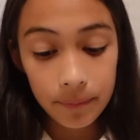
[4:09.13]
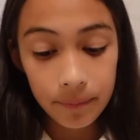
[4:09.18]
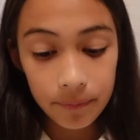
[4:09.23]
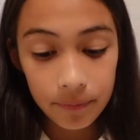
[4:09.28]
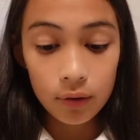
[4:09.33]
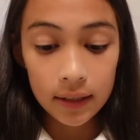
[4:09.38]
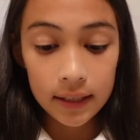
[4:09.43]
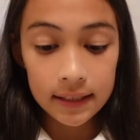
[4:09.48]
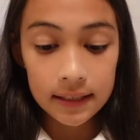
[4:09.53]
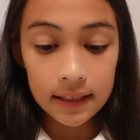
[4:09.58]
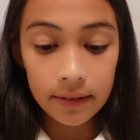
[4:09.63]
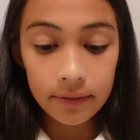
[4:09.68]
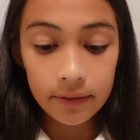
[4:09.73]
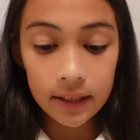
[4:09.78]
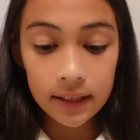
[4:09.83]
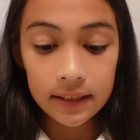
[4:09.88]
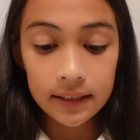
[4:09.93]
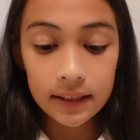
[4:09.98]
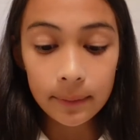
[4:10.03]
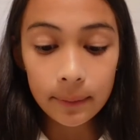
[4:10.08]
27
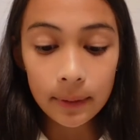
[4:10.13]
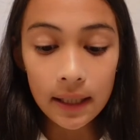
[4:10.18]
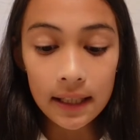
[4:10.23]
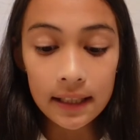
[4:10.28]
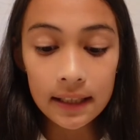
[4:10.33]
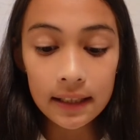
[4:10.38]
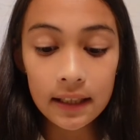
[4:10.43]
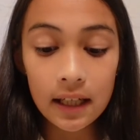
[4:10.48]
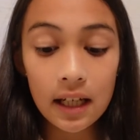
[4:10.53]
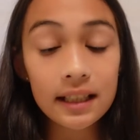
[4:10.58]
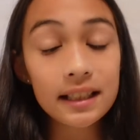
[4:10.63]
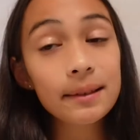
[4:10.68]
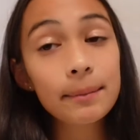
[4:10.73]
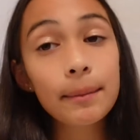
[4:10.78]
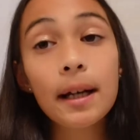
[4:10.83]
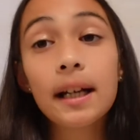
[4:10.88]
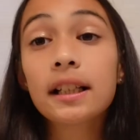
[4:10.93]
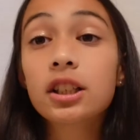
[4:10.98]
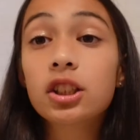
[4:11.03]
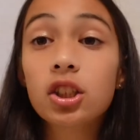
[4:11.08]
is some kind of
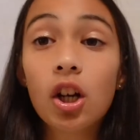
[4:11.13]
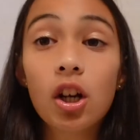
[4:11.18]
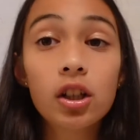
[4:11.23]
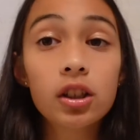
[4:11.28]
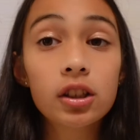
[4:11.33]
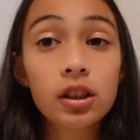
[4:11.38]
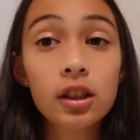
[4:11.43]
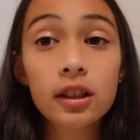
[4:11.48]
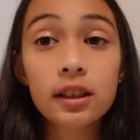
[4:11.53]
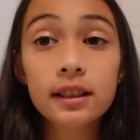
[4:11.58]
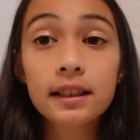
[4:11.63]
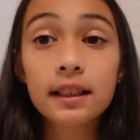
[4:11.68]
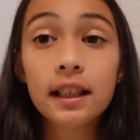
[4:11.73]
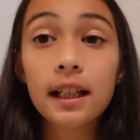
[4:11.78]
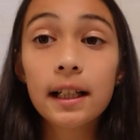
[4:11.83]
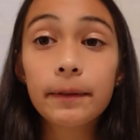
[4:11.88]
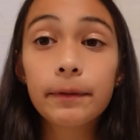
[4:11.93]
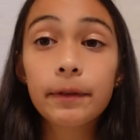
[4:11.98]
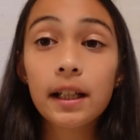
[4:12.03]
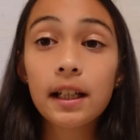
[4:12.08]
customized soccer
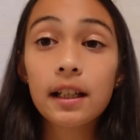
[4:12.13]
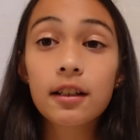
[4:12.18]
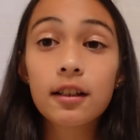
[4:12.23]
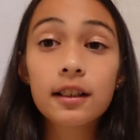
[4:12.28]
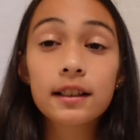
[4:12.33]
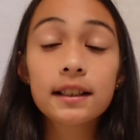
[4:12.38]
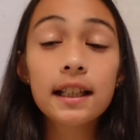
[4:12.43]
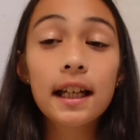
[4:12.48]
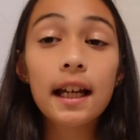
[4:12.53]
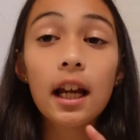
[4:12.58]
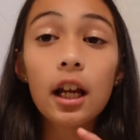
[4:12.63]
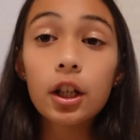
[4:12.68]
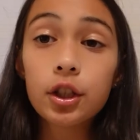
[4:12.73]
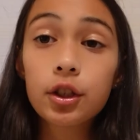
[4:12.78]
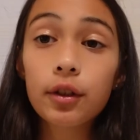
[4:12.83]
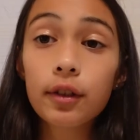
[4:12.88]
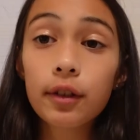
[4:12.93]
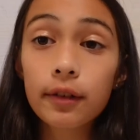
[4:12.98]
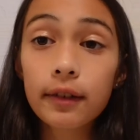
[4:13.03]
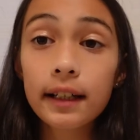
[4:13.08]
stuff. Either it's like
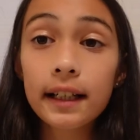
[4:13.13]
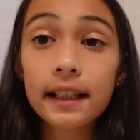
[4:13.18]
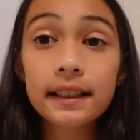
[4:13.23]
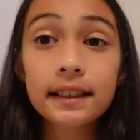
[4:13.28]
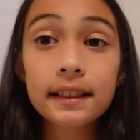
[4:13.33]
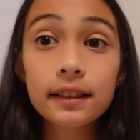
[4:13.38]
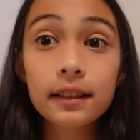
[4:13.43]
jewelry